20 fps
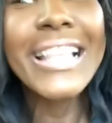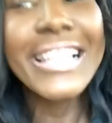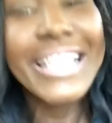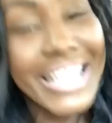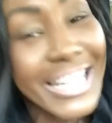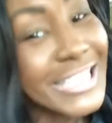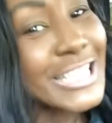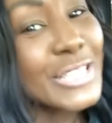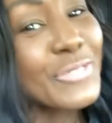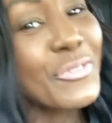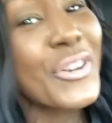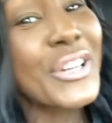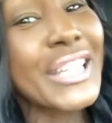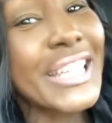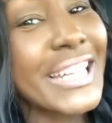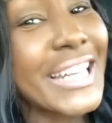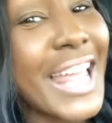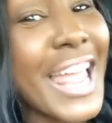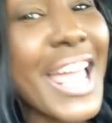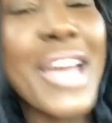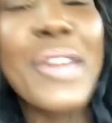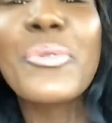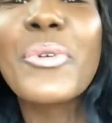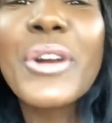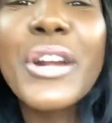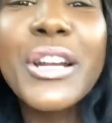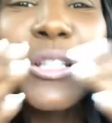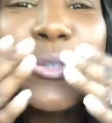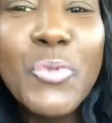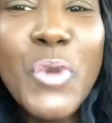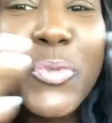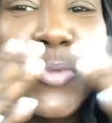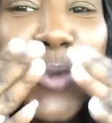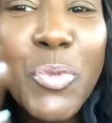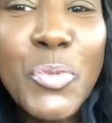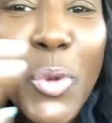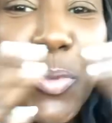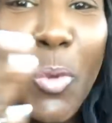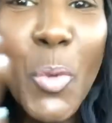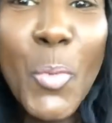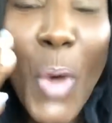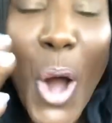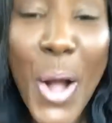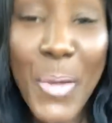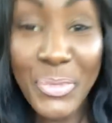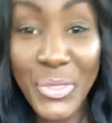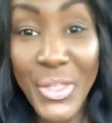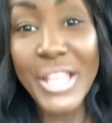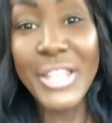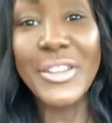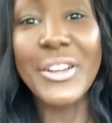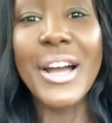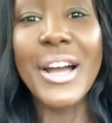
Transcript: Kisses for Lena Edwards. Thank you